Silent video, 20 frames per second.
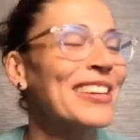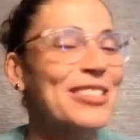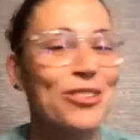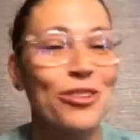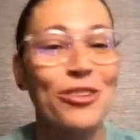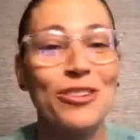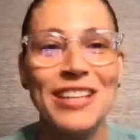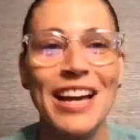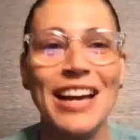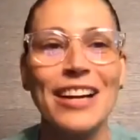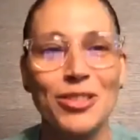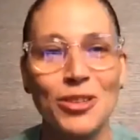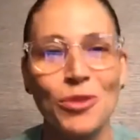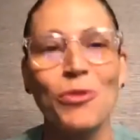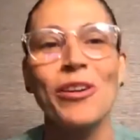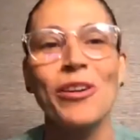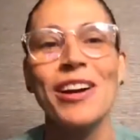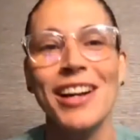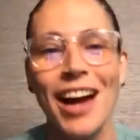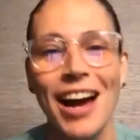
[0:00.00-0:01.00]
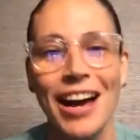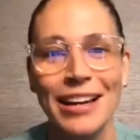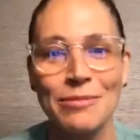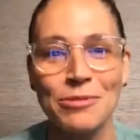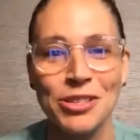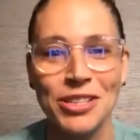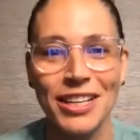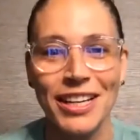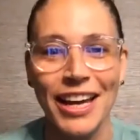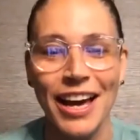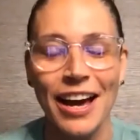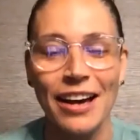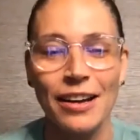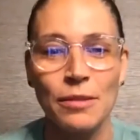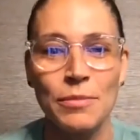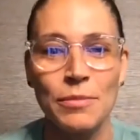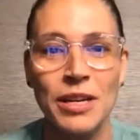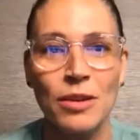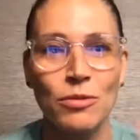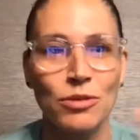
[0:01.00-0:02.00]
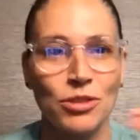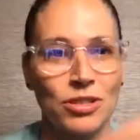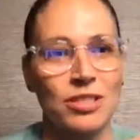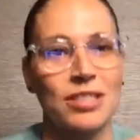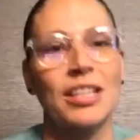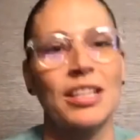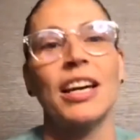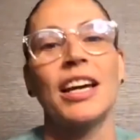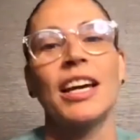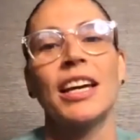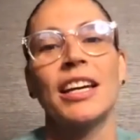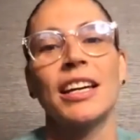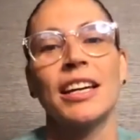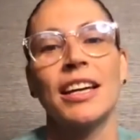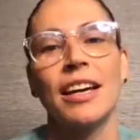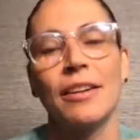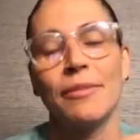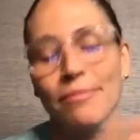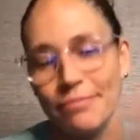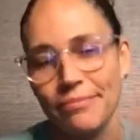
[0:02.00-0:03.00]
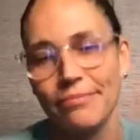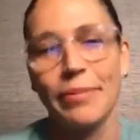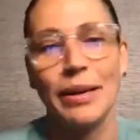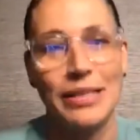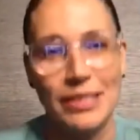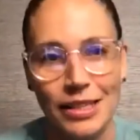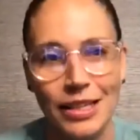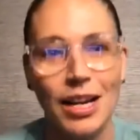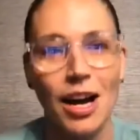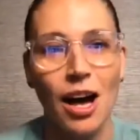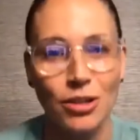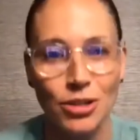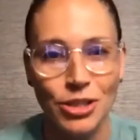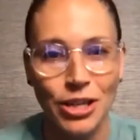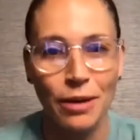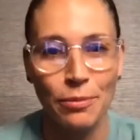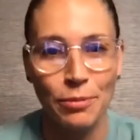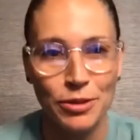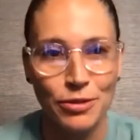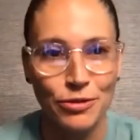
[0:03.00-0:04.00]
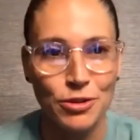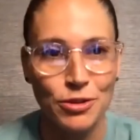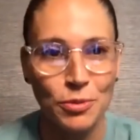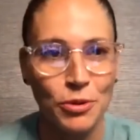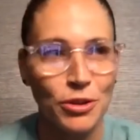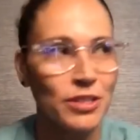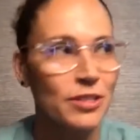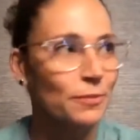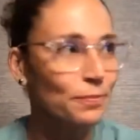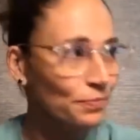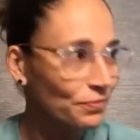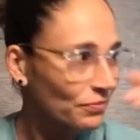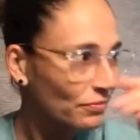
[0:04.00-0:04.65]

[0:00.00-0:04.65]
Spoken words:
So we're at IMG Academy, which is like basically a college campus for sports.